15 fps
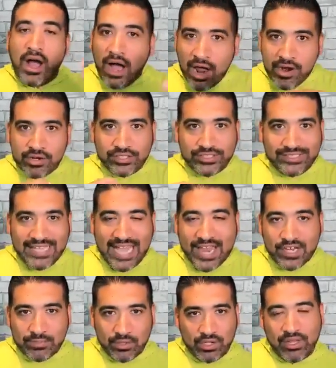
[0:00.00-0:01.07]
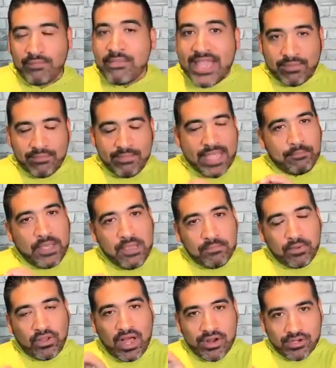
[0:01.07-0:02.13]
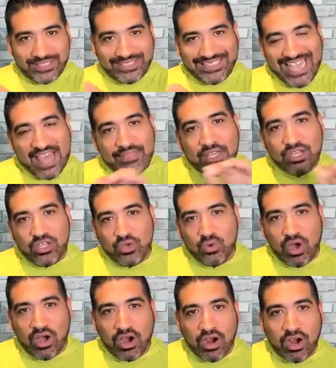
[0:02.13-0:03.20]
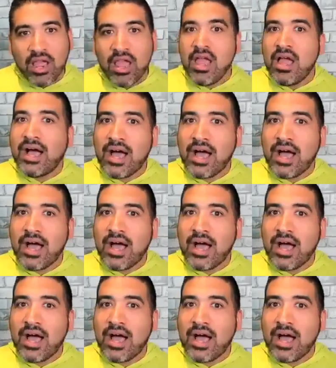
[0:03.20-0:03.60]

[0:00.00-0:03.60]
understandable, make people understand that you are